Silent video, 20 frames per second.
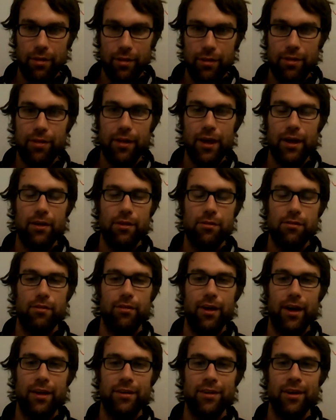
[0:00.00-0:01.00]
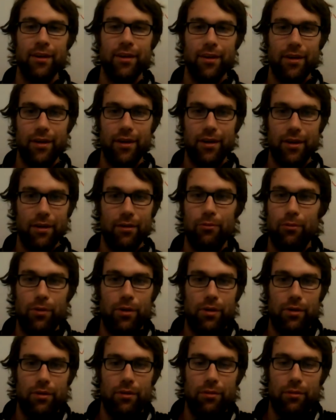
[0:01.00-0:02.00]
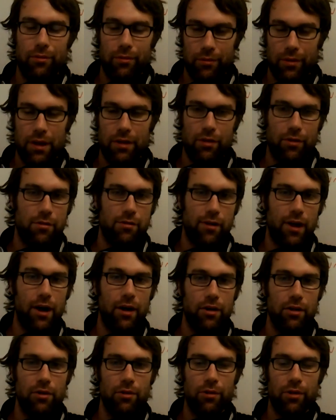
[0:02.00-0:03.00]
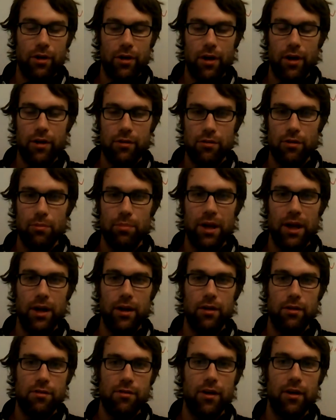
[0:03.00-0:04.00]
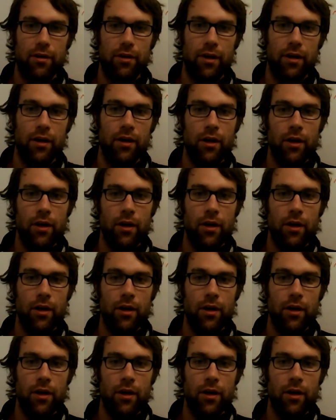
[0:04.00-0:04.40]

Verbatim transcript: things that uh, were either scare you or cause you pain, etc.